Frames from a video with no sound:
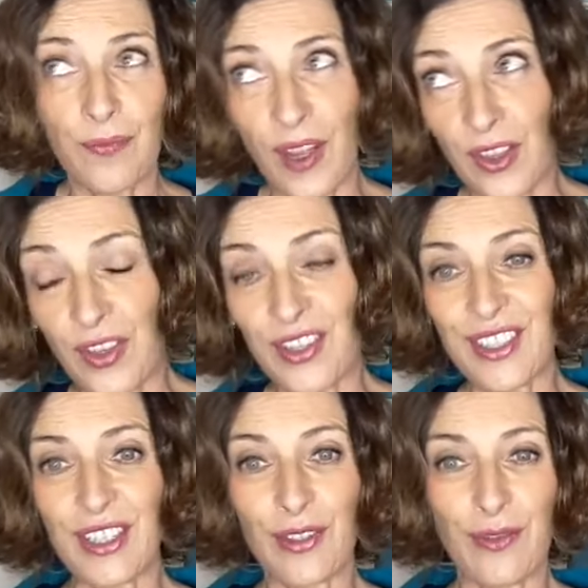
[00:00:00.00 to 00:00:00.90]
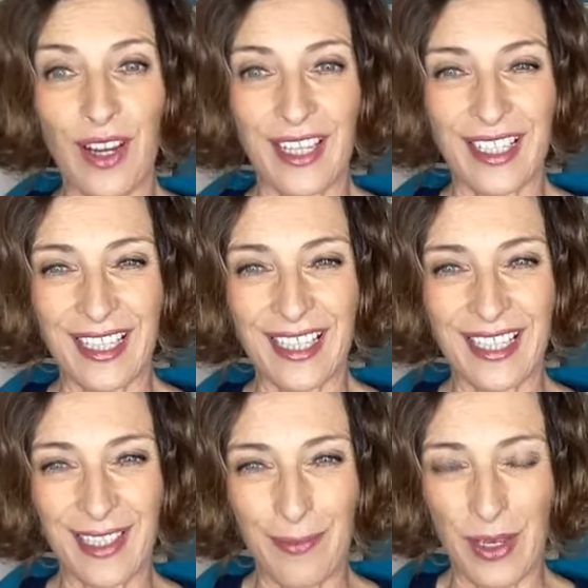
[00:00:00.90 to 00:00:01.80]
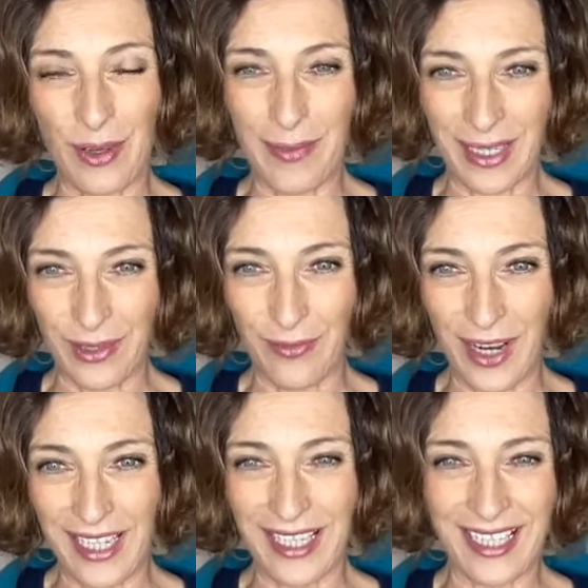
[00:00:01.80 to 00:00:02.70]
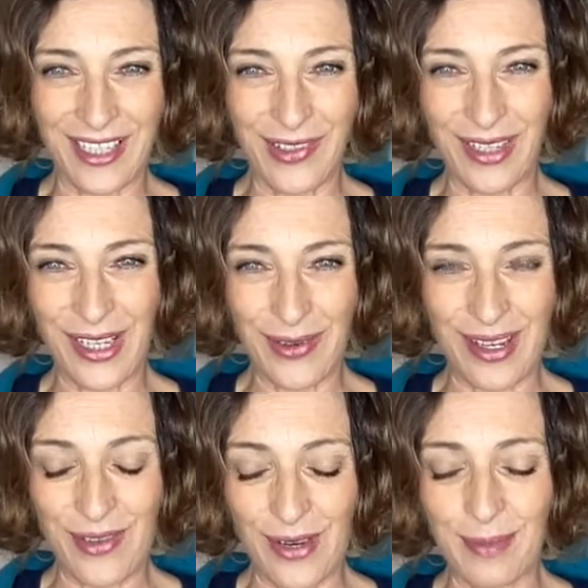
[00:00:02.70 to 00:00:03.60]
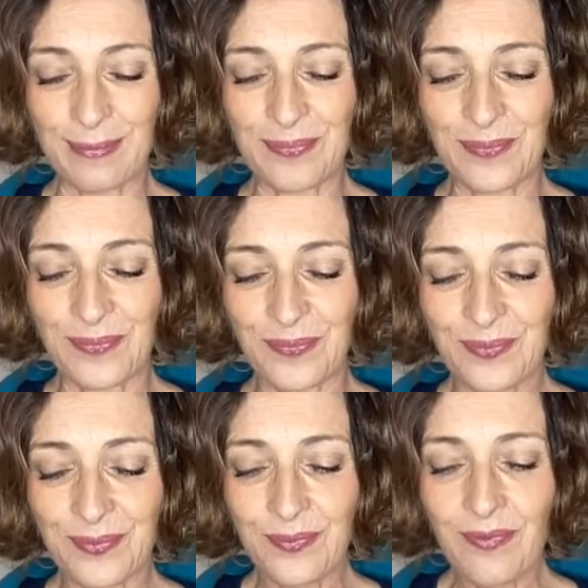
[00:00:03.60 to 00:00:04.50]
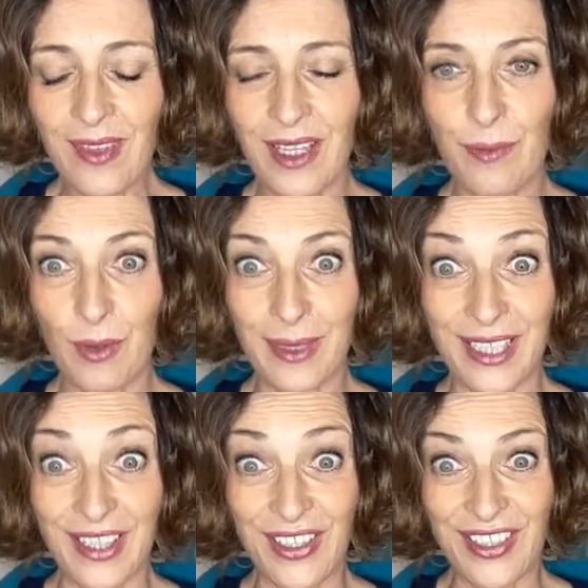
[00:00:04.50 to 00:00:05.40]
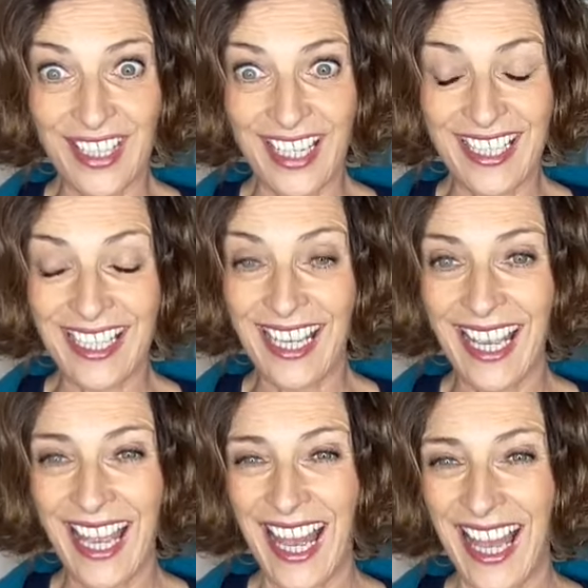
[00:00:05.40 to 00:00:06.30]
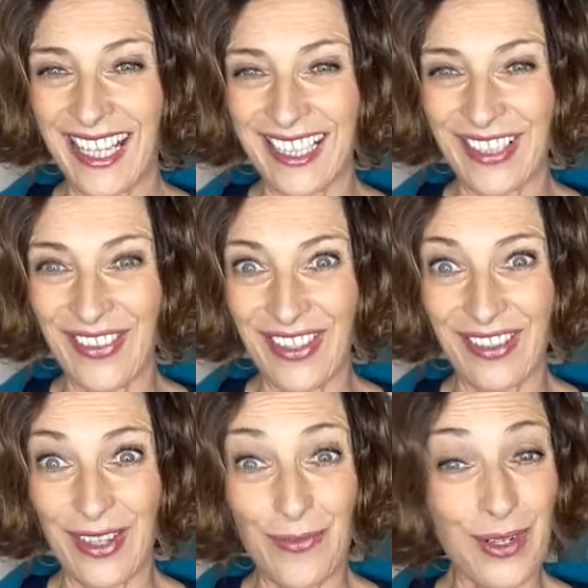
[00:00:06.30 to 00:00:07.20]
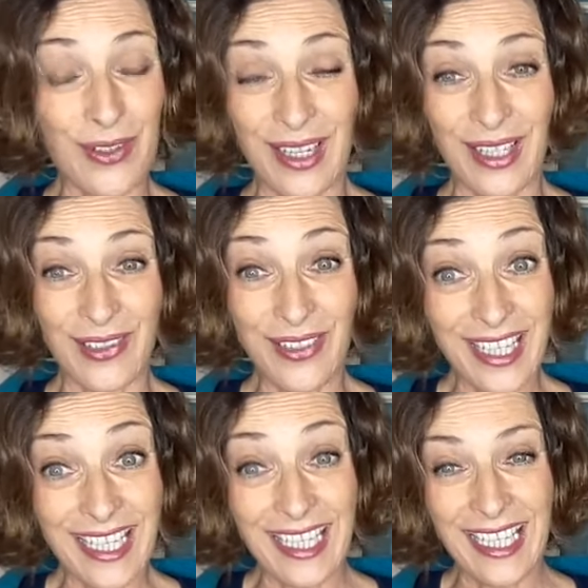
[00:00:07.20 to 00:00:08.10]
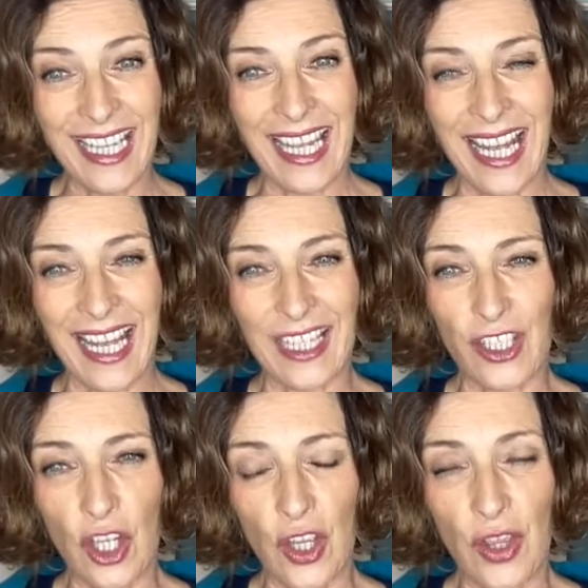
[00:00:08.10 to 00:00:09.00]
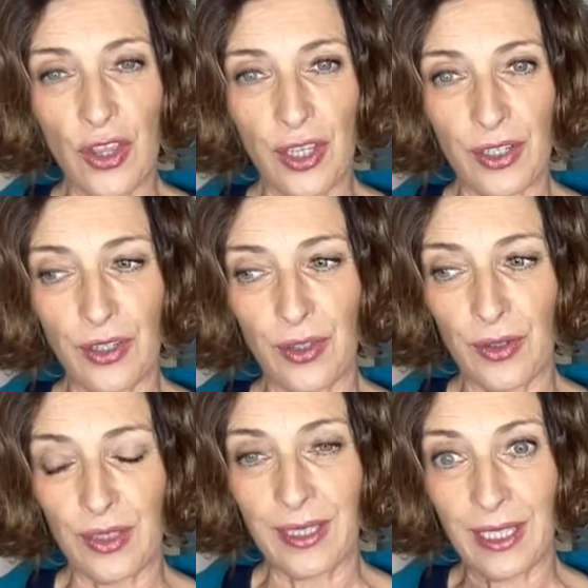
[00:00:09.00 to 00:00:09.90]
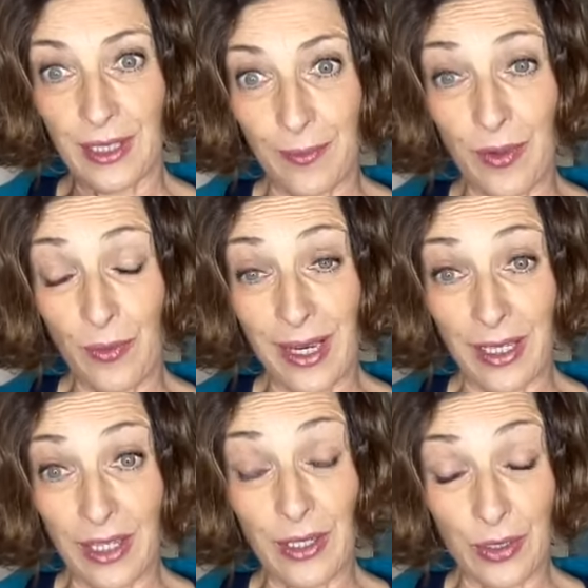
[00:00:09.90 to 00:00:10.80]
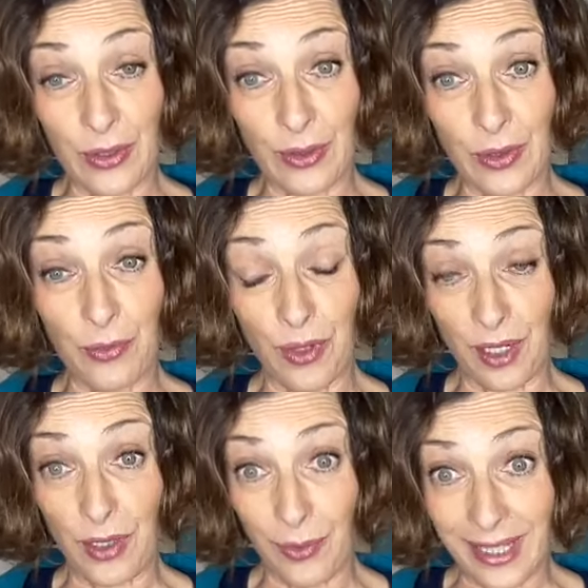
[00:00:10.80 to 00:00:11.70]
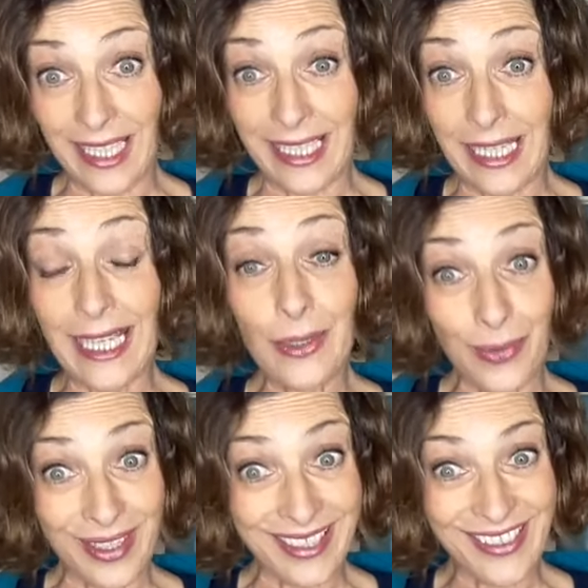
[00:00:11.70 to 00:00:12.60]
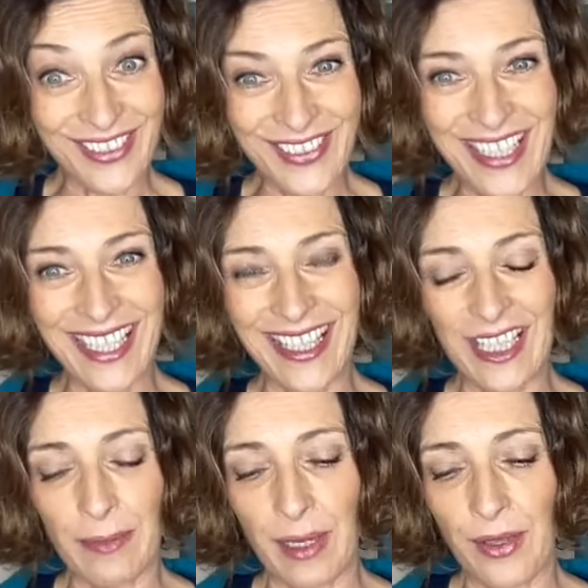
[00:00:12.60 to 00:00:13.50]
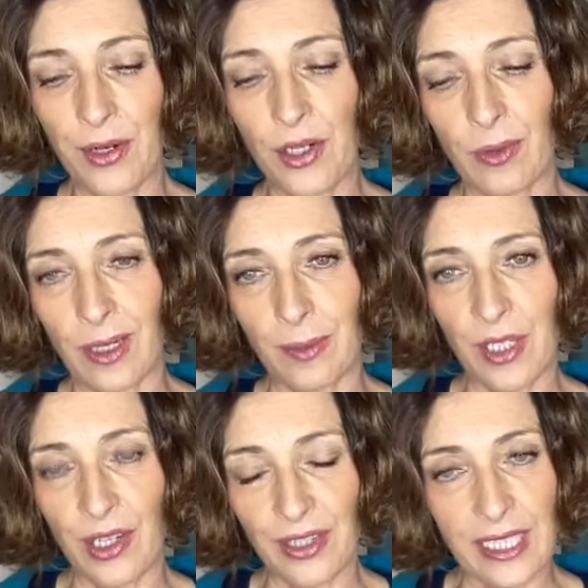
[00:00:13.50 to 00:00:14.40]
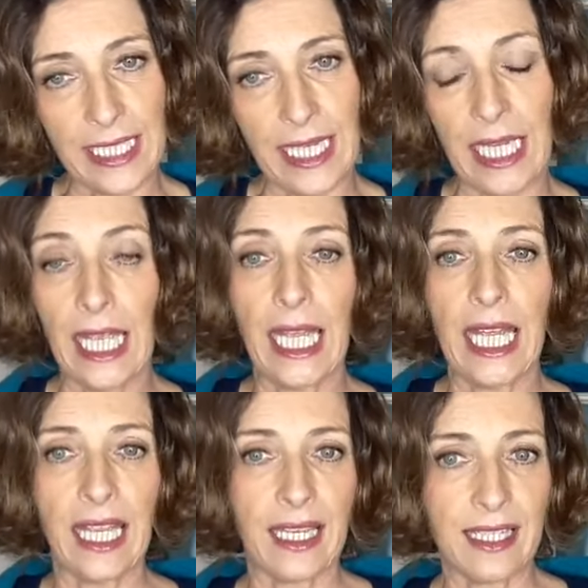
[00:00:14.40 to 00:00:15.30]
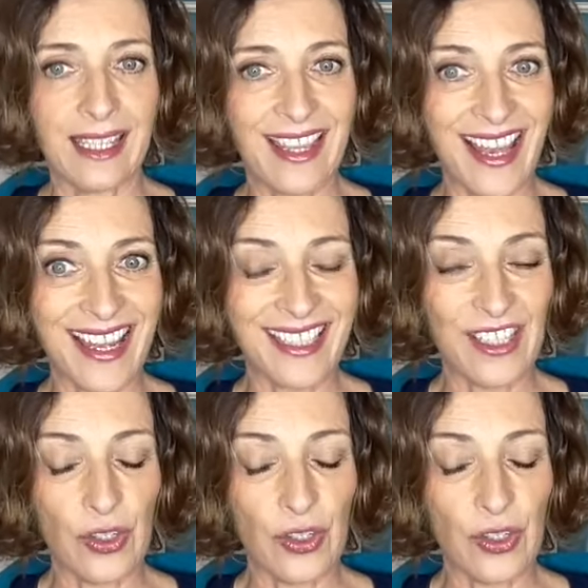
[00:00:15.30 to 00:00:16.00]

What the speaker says: on Thursdays or Fridays. It'll be going back to Fridays in 2023. At the moment it's Thursdays, and I'm giving one training a week. And the system, the way that it's going to work, the way that it is working already, this is my third one I'm sharing today, is that